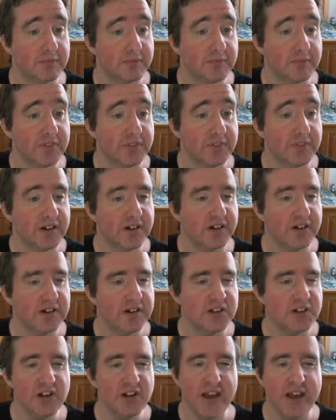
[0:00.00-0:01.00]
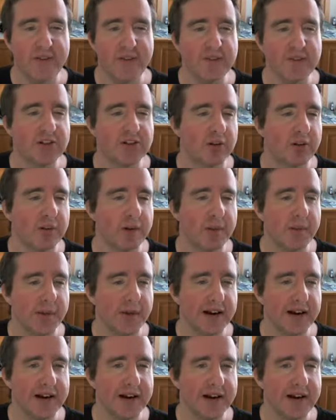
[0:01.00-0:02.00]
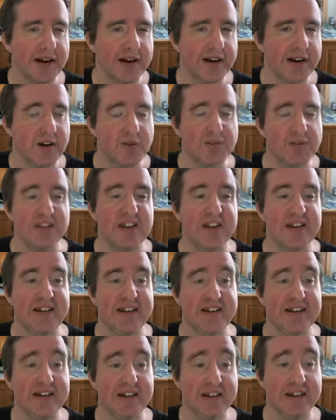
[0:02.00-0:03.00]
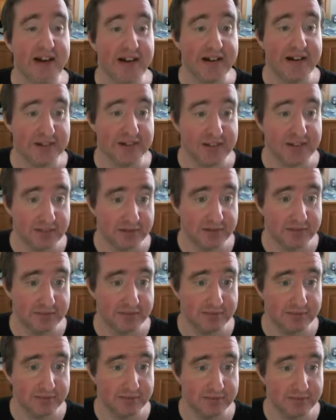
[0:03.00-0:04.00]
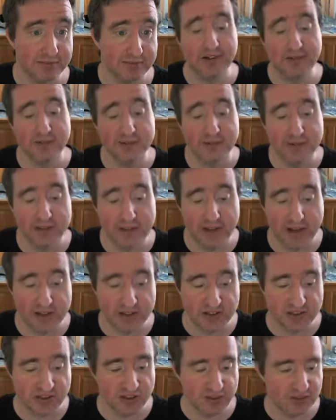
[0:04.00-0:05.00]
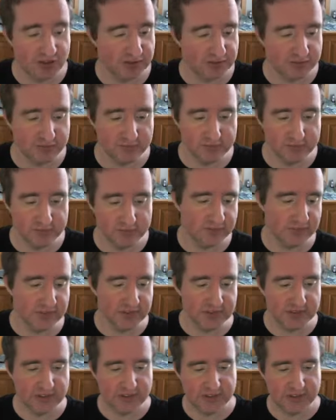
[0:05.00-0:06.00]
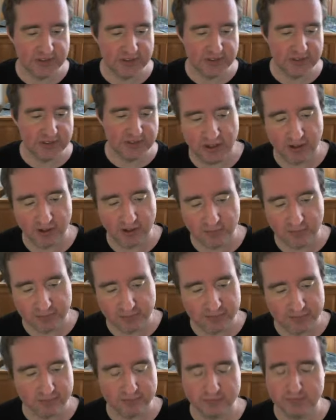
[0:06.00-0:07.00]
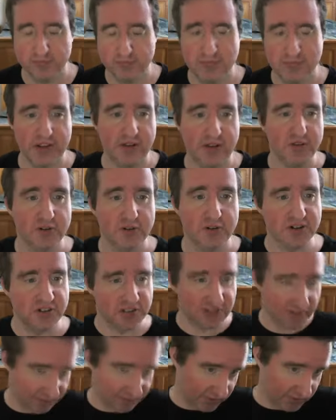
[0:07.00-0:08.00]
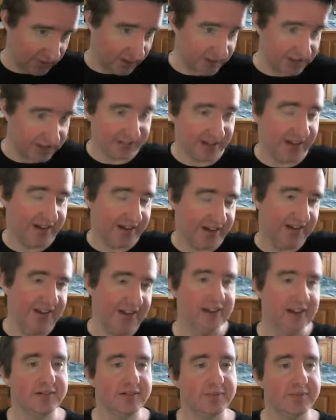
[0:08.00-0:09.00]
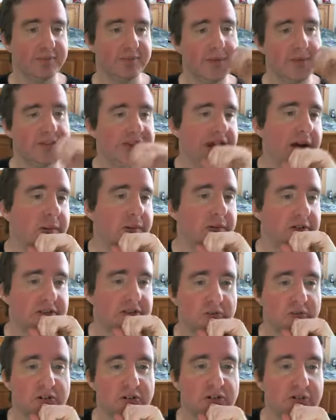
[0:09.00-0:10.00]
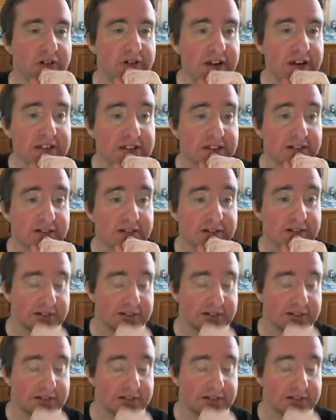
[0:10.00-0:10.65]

the it took a heavy toll on my body, so I was eating a lot. Yeah, I just couldn't, you know, it was just something where I just had to eat. My metabolism was crazy,